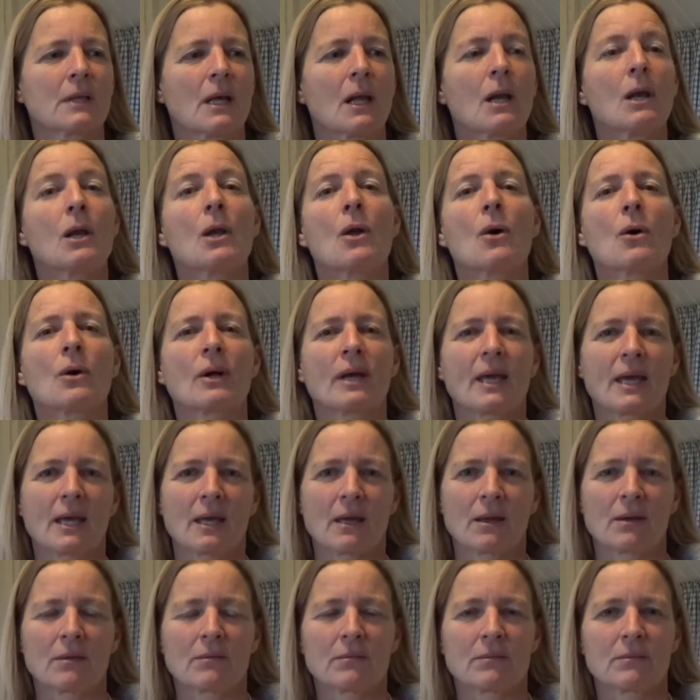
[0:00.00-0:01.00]

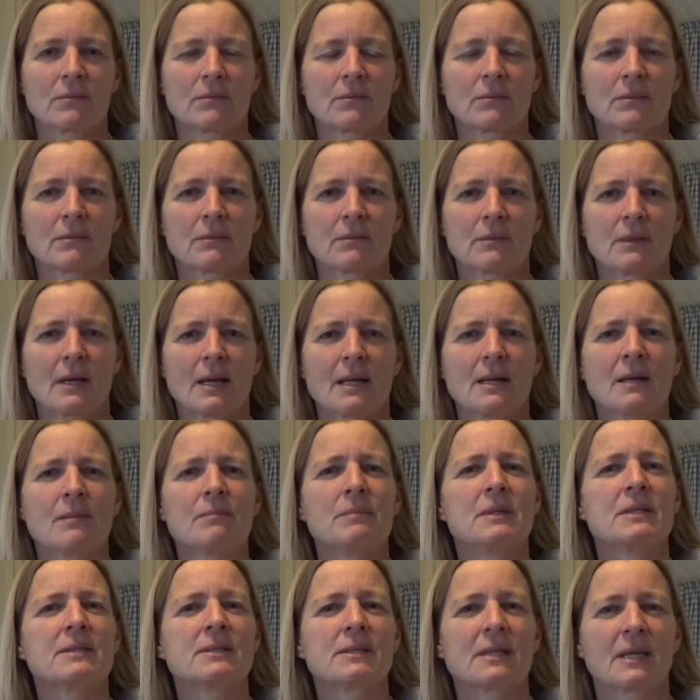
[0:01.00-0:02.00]
longing and a
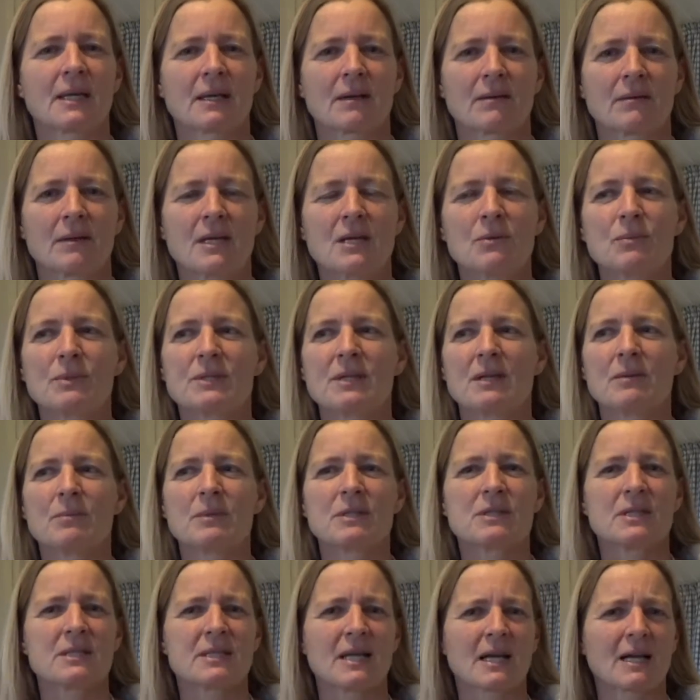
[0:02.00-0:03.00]
missing. It
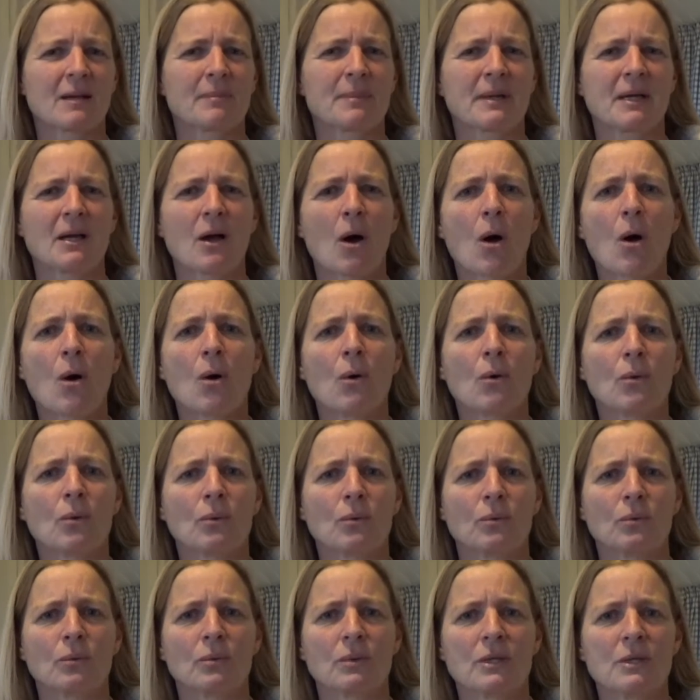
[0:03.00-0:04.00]
was just like a big
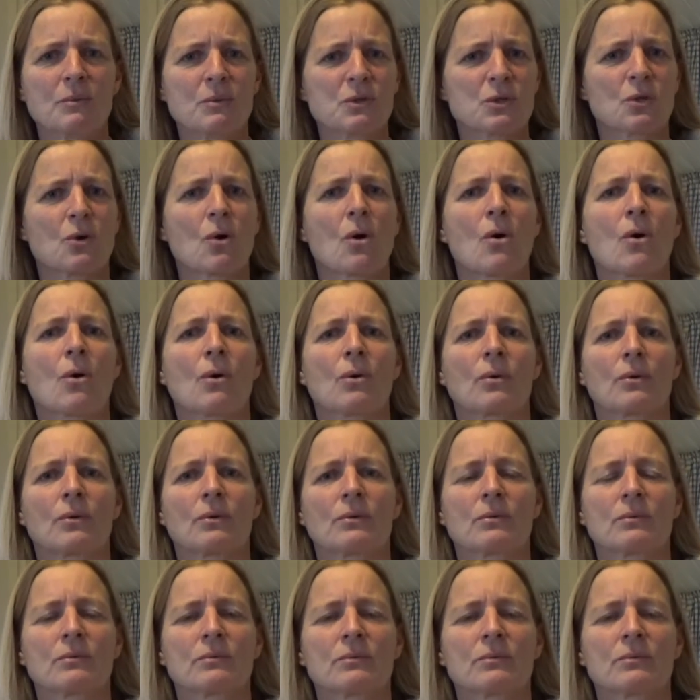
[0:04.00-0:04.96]
hole. He was gone.